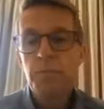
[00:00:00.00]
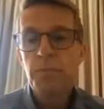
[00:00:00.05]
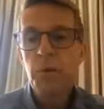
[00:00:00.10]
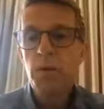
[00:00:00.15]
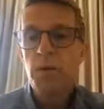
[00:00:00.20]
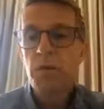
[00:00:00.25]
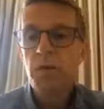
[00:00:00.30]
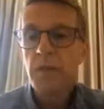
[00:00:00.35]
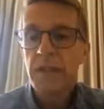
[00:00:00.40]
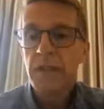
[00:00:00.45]

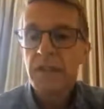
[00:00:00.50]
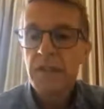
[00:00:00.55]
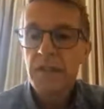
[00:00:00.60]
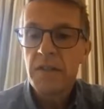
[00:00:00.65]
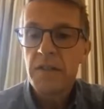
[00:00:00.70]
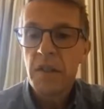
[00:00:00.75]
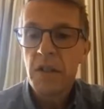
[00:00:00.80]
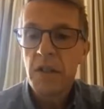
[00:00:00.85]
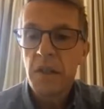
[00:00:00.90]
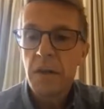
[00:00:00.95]
progress is
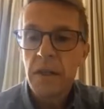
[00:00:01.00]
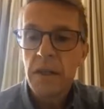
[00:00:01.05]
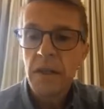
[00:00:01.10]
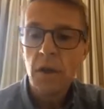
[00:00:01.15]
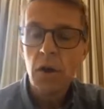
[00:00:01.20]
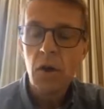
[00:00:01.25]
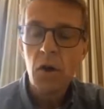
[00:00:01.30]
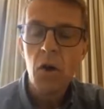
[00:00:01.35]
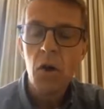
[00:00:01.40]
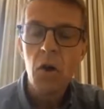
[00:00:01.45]
going
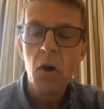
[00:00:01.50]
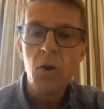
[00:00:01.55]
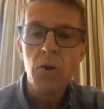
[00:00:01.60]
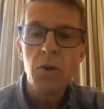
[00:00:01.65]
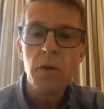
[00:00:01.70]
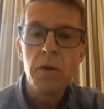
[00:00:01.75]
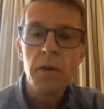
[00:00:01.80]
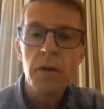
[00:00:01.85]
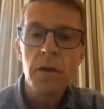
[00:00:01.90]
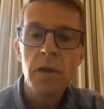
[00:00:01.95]

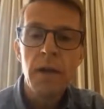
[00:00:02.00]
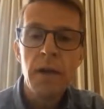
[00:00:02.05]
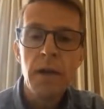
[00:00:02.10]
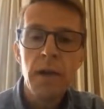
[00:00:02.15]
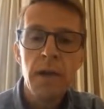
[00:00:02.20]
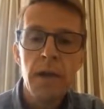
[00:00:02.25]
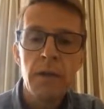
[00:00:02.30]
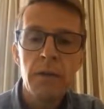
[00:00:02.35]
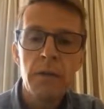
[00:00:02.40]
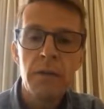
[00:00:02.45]
on
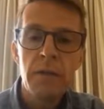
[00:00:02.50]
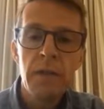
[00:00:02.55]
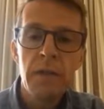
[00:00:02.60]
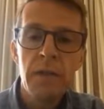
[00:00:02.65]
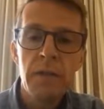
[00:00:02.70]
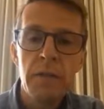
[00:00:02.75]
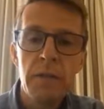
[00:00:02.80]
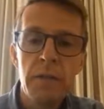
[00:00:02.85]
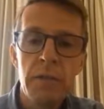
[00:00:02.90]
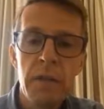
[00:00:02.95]

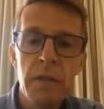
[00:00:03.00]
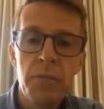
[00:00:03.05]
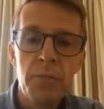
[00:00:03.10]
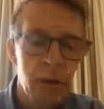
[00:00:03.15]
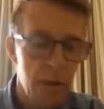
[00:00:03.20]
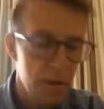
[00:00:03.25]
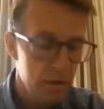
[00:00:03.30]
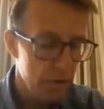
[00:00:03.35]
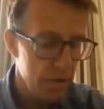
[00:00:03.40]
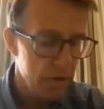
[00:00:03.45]
housing
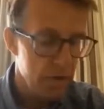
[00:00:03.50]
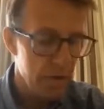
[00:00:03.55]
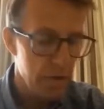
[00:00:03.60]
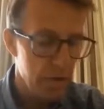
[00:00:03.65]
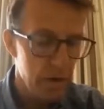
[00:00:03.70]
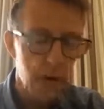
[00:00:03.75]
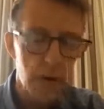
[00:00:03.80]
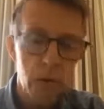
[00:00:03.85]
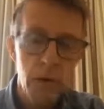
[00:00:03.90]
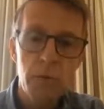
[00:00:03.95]
temporarily the
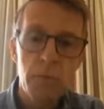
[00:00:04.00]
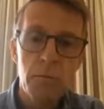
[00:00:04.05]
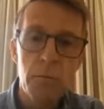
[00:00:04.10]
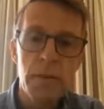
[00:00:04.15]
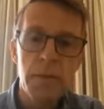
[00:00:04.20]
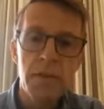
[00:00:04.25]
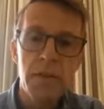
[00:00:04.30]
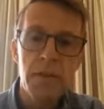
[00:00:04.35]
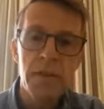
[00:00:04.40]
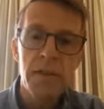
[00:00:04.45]

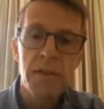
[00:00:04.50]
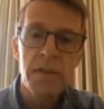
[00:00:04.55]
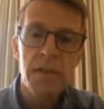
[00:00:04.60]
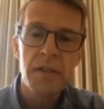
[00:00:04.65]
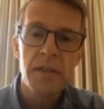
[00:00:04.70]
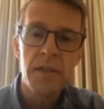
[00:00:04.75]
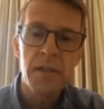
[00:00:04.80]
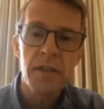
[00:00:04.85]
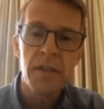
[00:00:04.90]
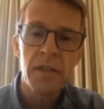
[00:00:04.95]
homeless in the
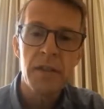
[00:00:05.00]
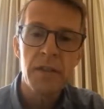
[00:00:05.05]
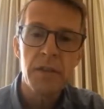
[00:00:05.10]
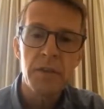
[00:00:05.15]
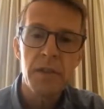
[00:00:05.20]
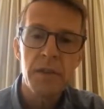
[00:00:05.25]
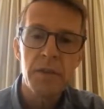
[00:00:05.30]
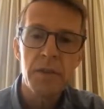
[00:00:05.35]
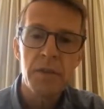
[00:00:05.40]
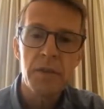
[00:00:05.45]
city. I know
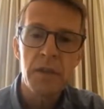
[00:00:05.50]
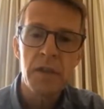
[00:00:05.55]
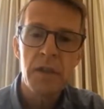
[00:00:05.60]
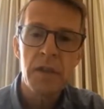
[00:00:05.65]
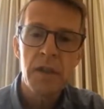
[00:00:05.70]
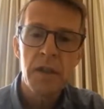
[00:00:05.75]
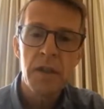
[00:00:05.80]
there was a,